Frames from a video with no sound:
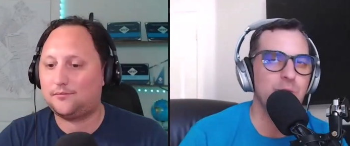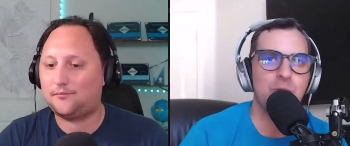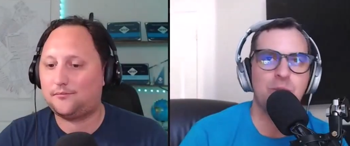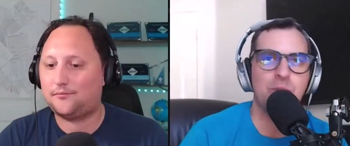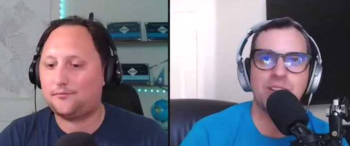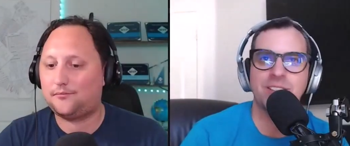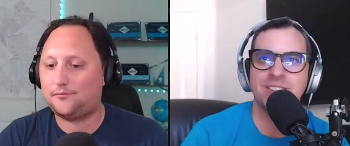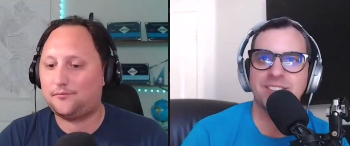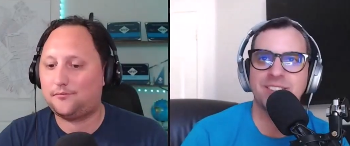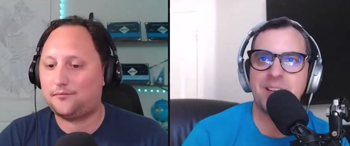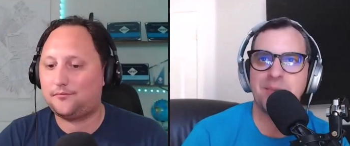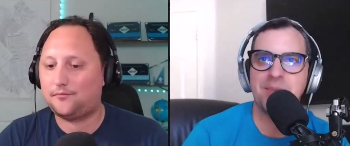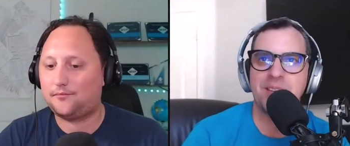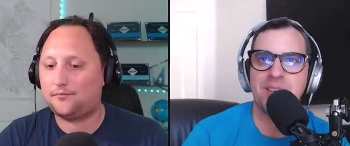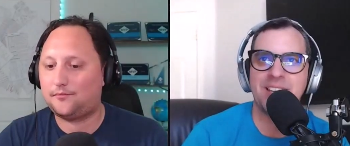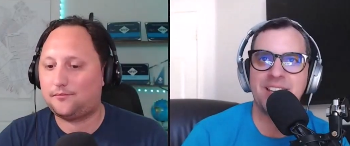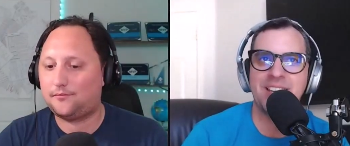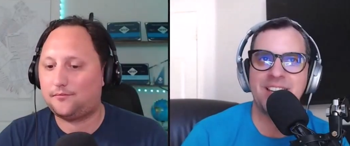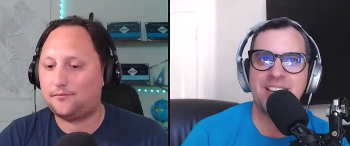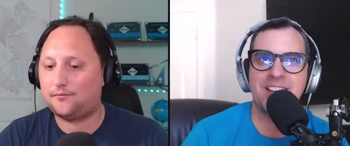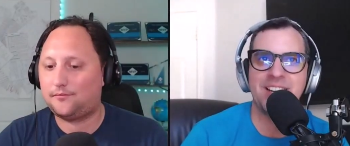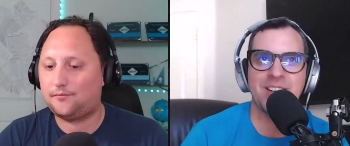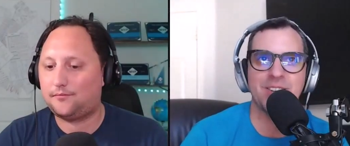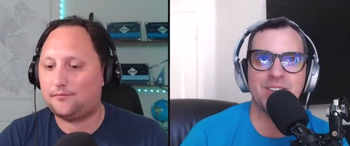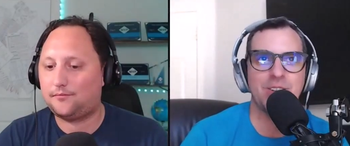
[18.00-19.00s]
Speaker 1: first time
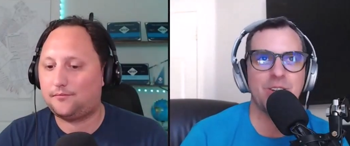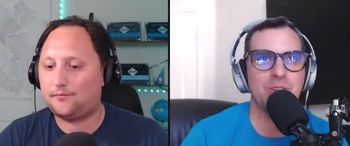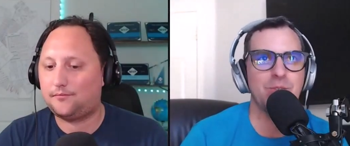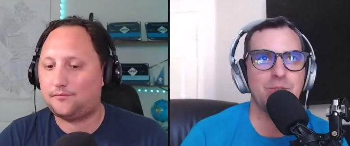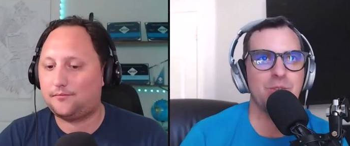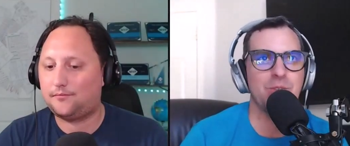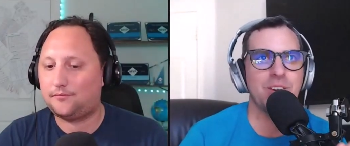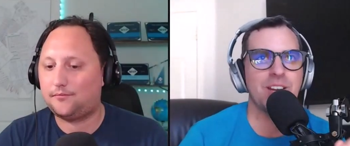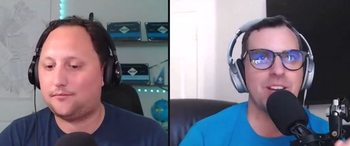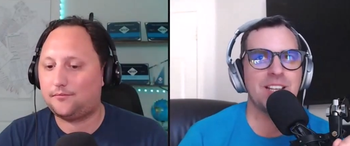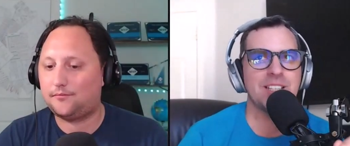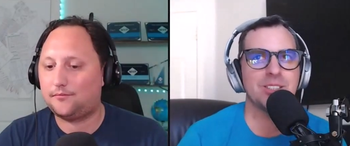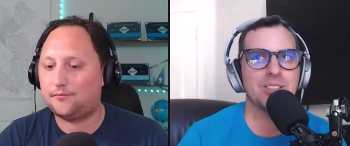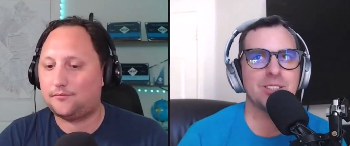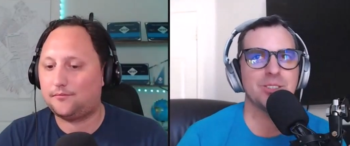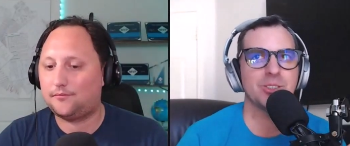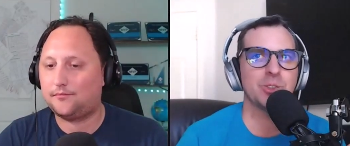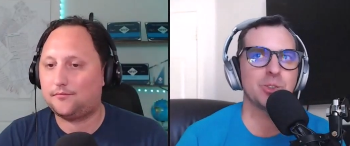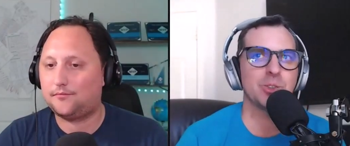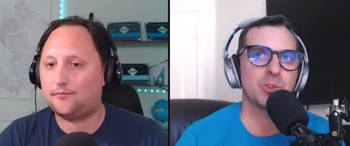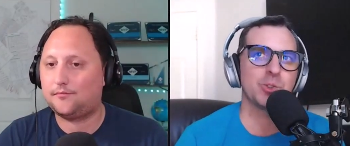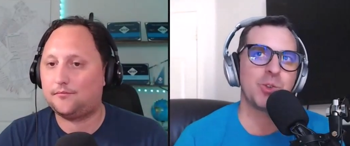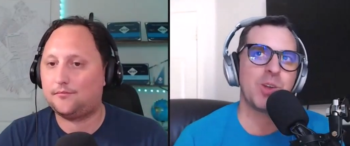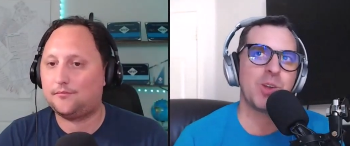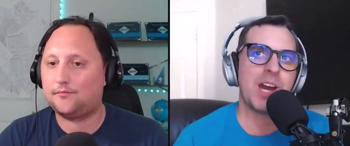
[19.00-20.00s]
here, don't forget to
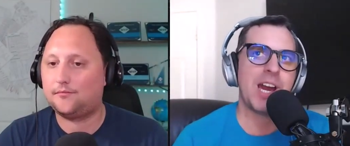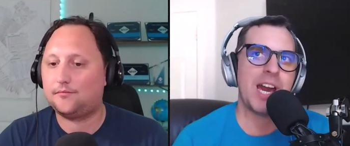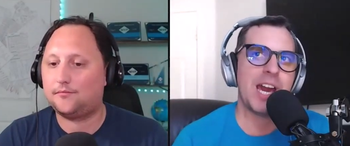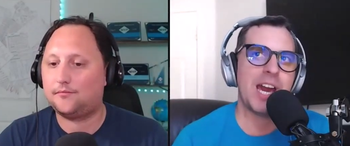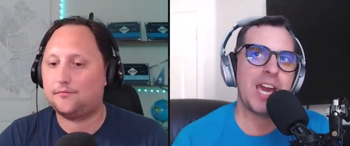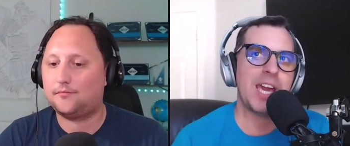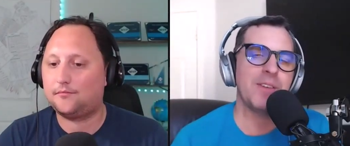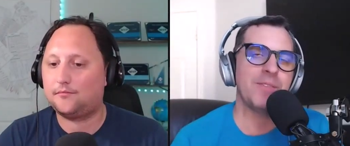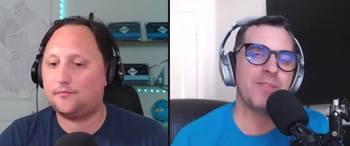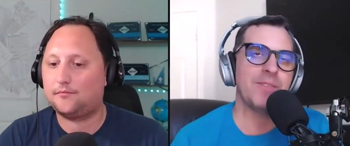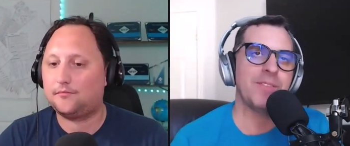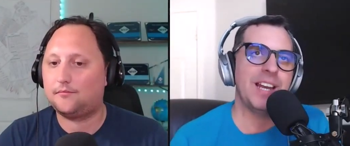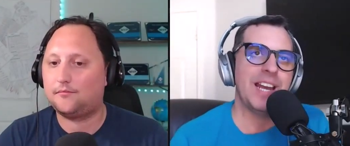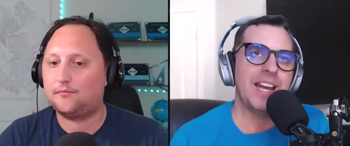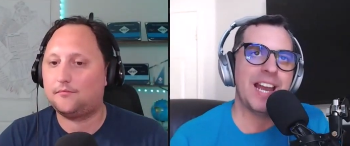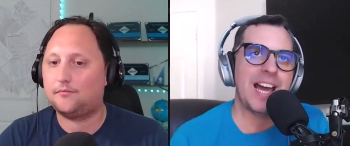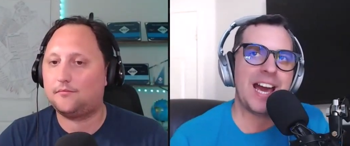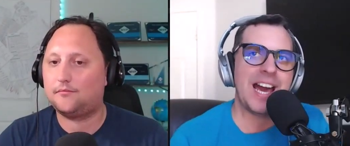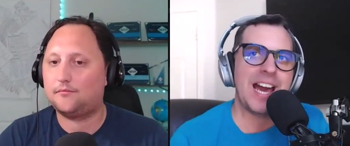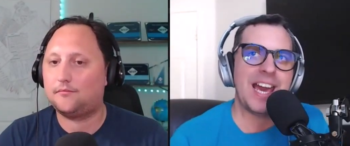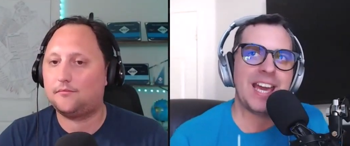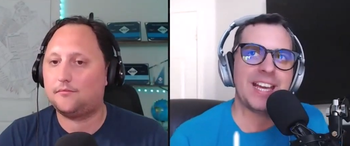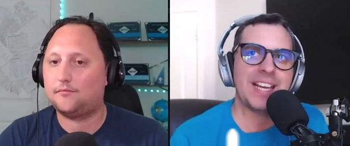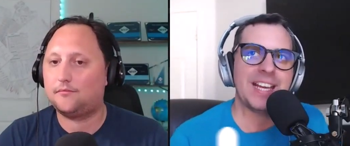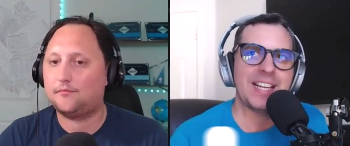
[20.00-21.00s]
subscribe,
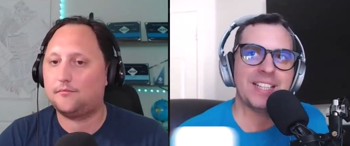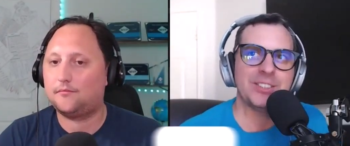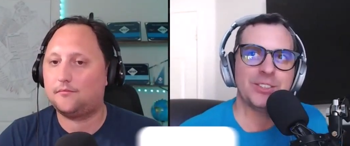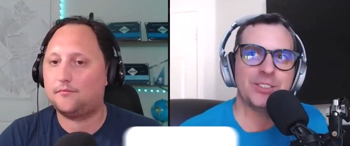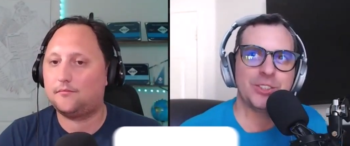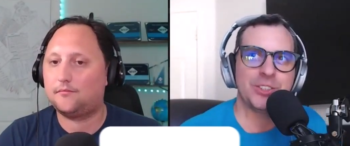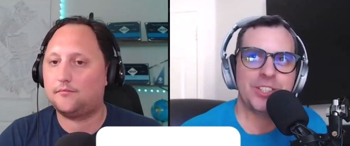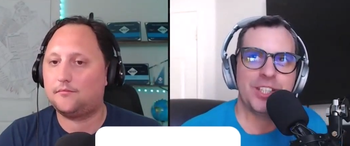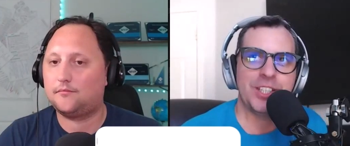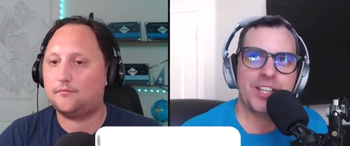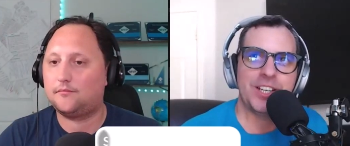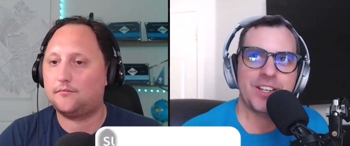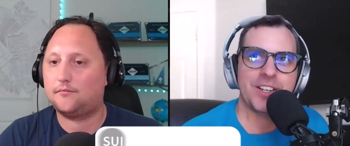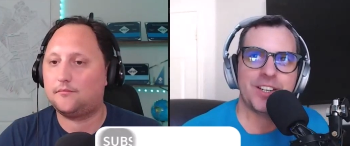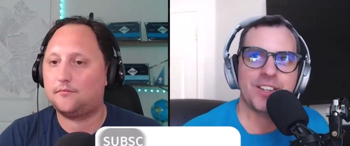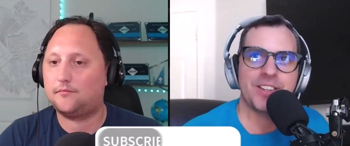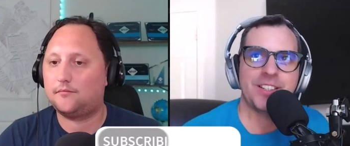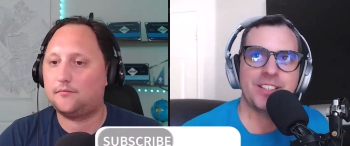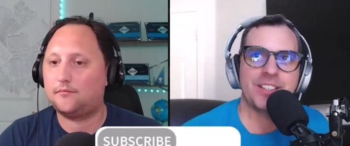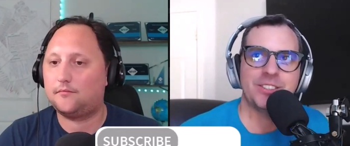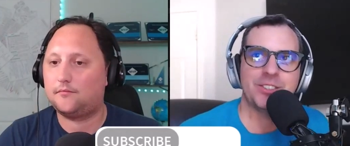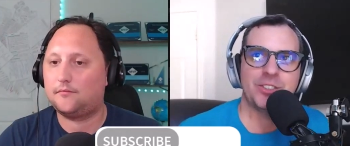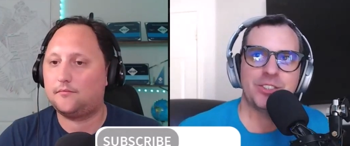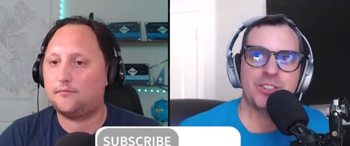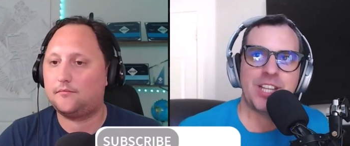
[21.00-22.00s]
like, and share
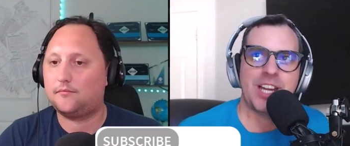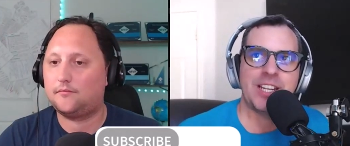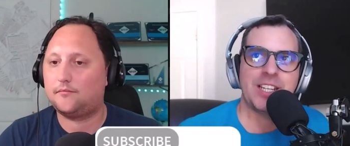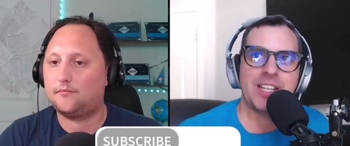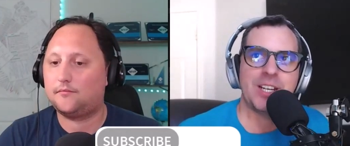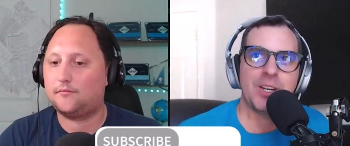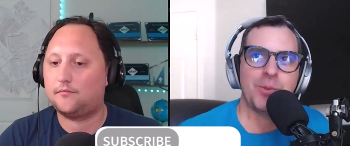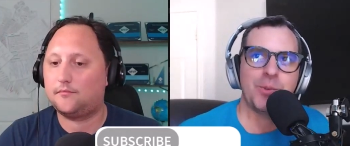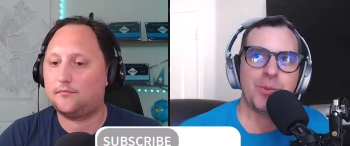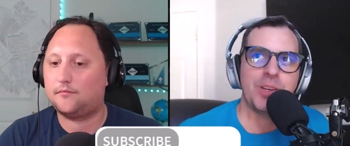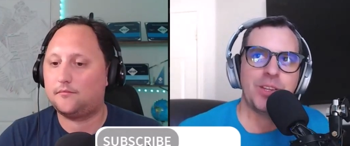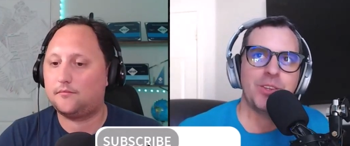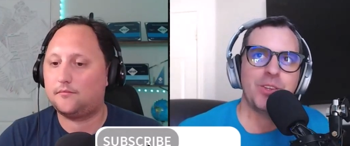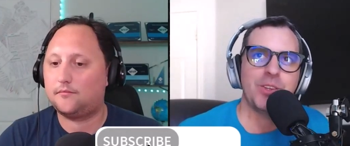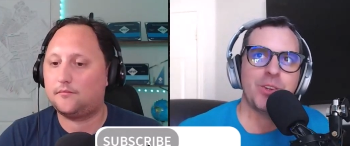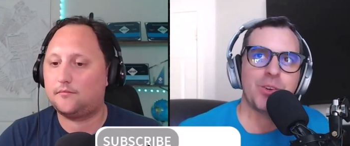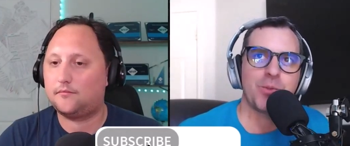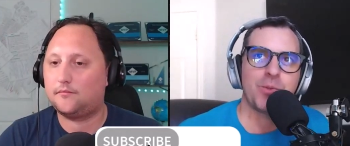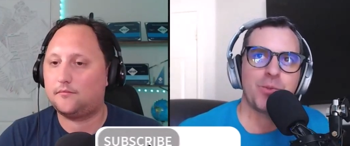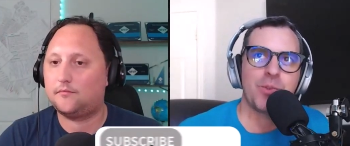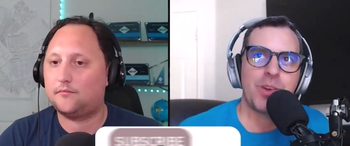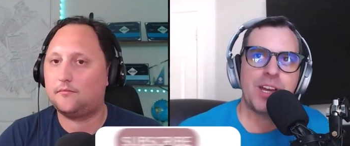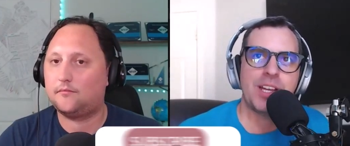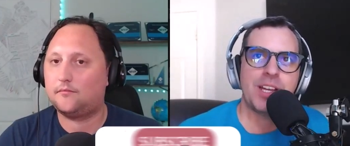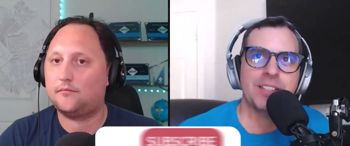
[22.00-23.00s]
this channel with your
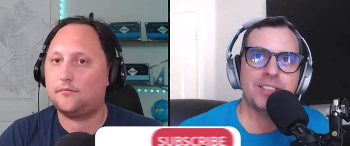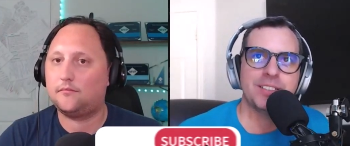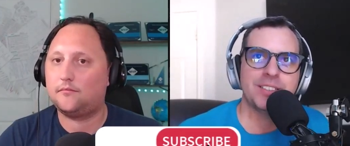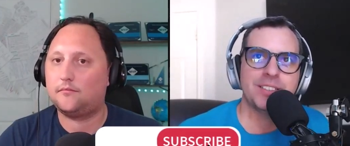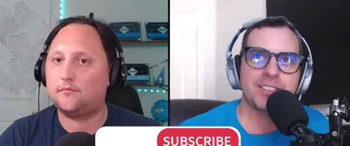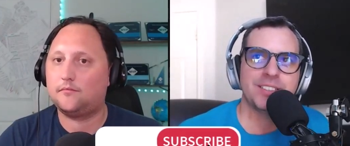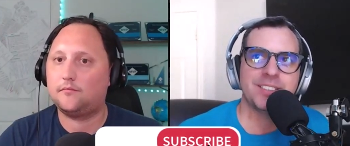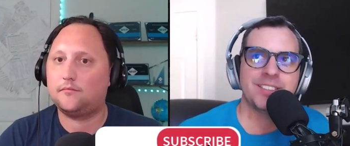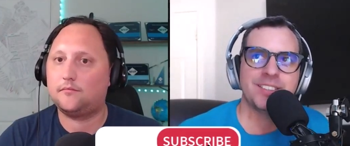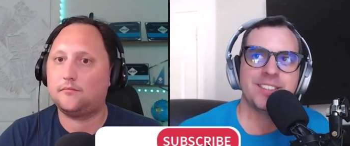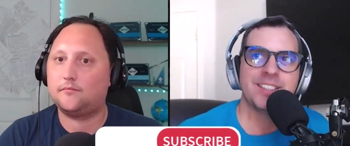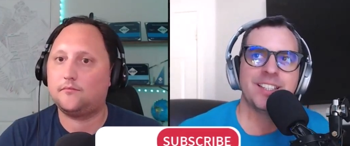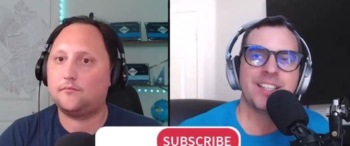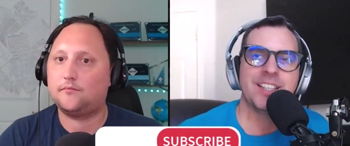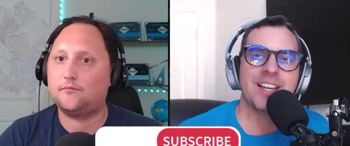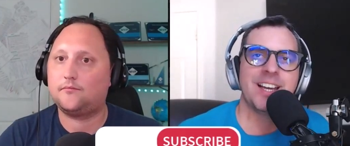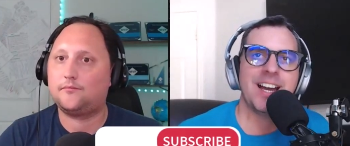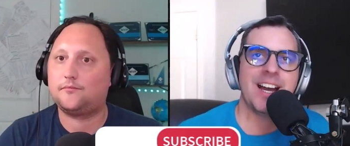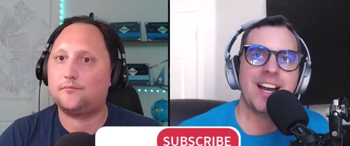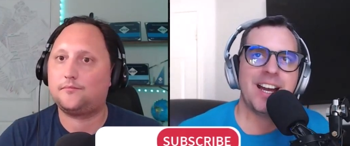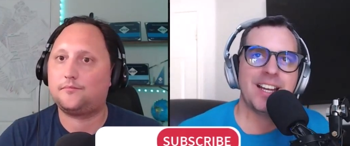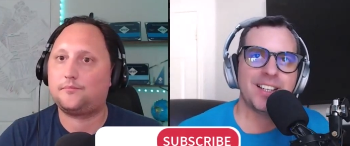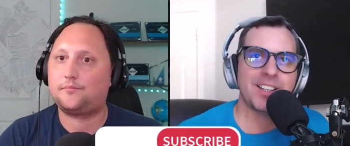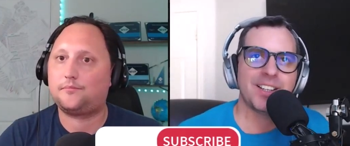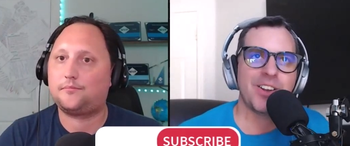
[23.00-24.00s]
friends
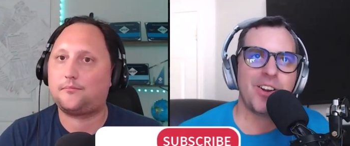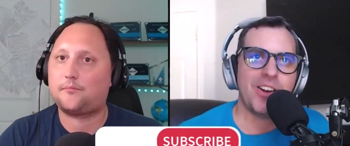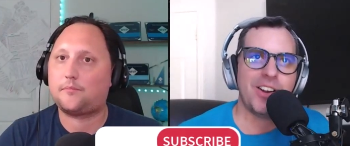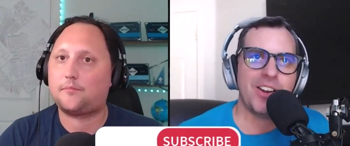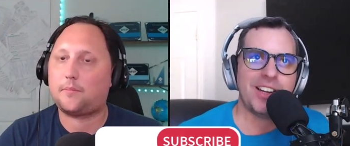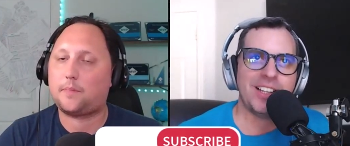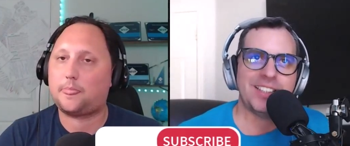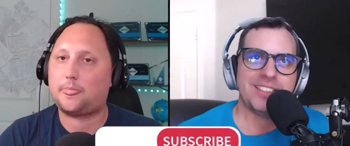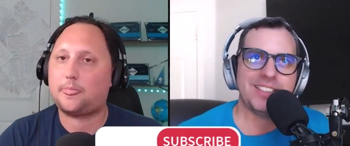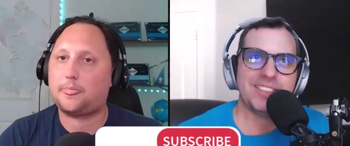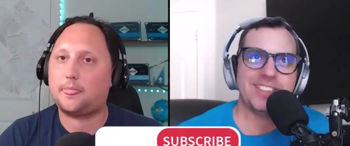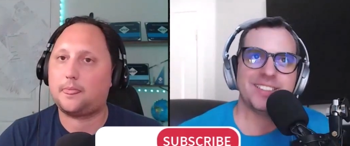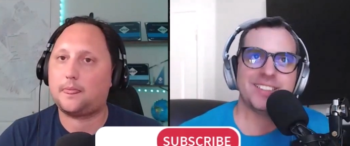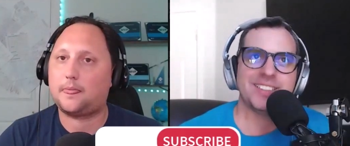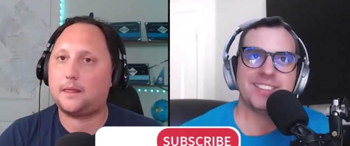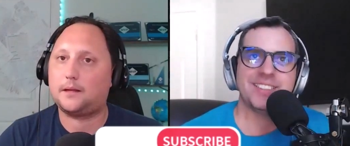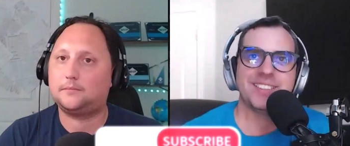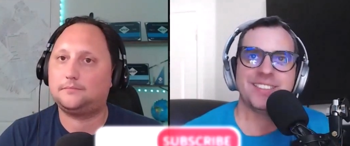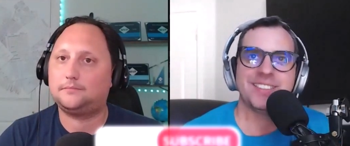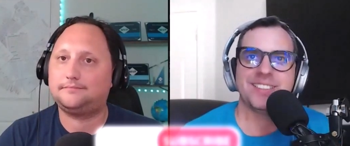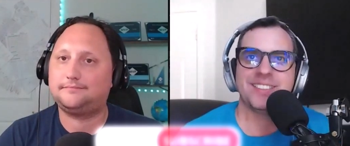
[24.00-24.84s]
and colleagues.